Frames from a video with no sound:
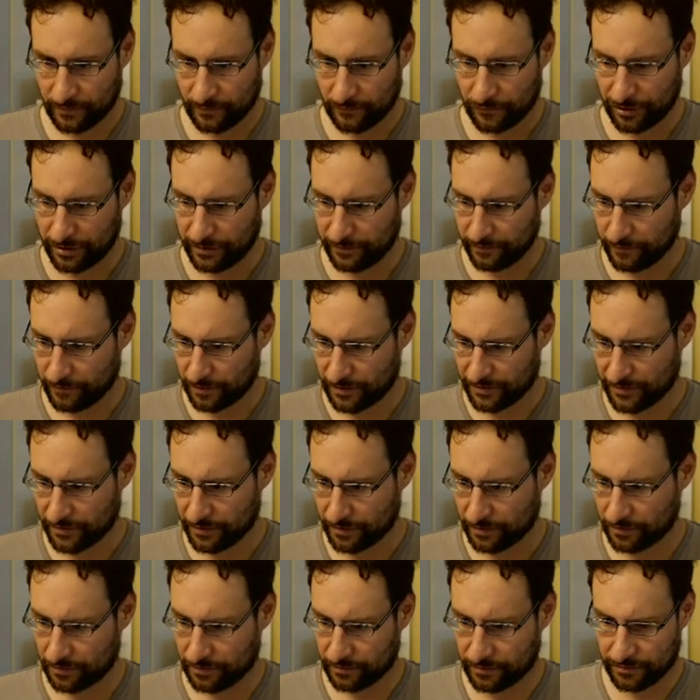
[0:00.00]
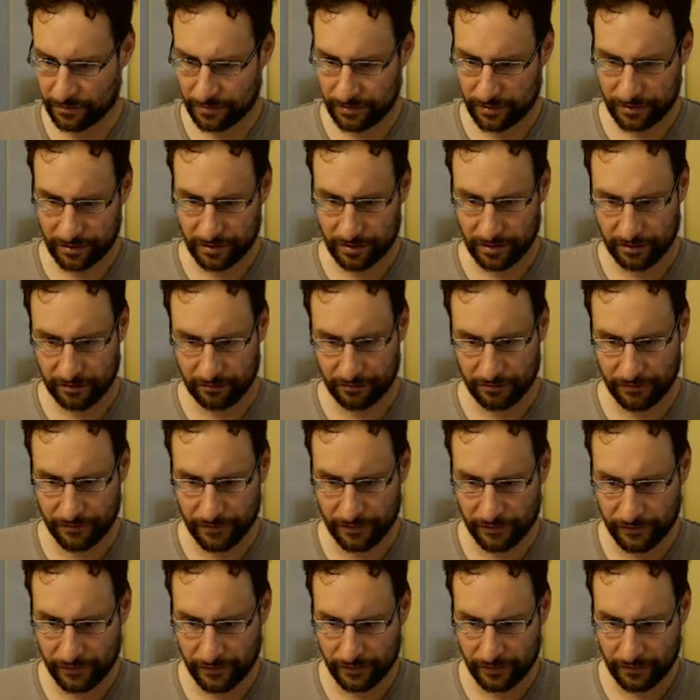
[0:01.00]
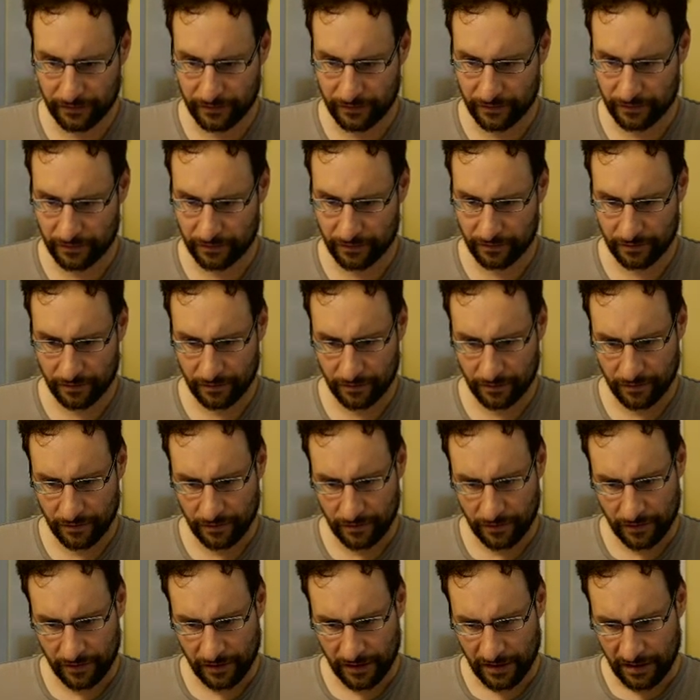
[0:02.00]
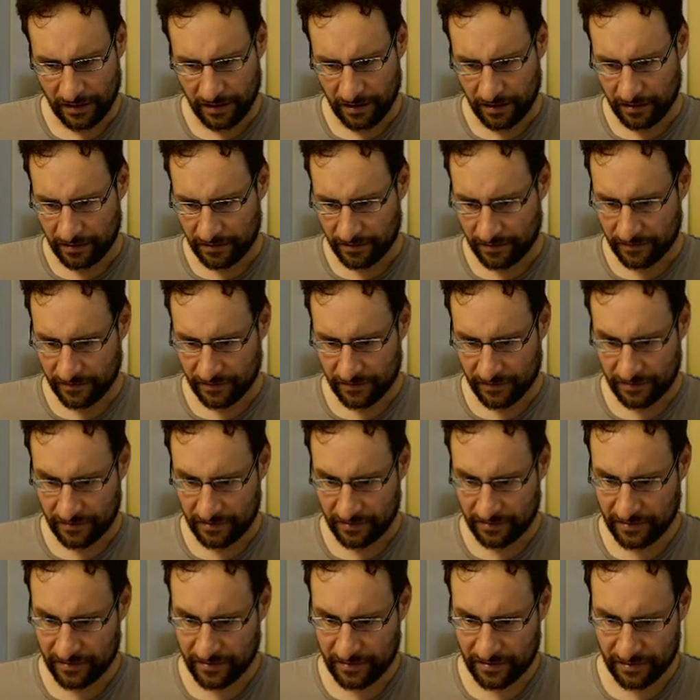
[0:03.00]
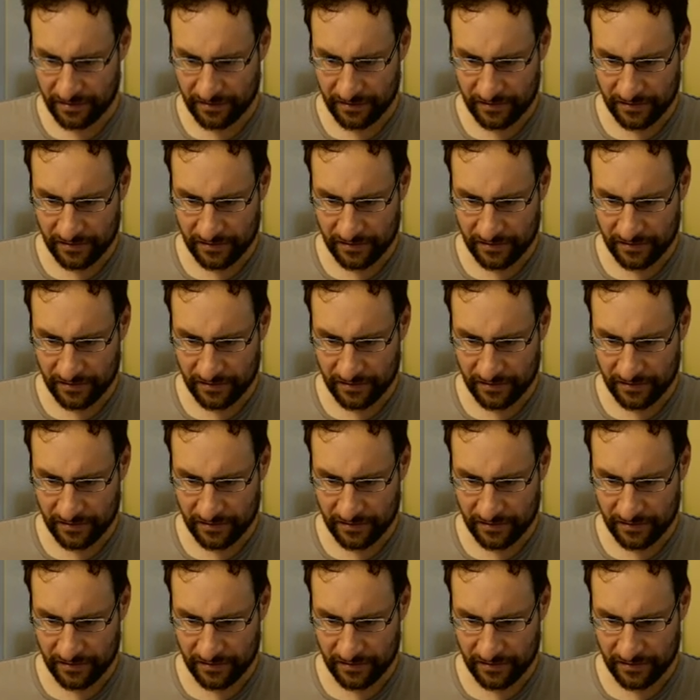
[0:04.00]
What even was it now? 150 or so. This is.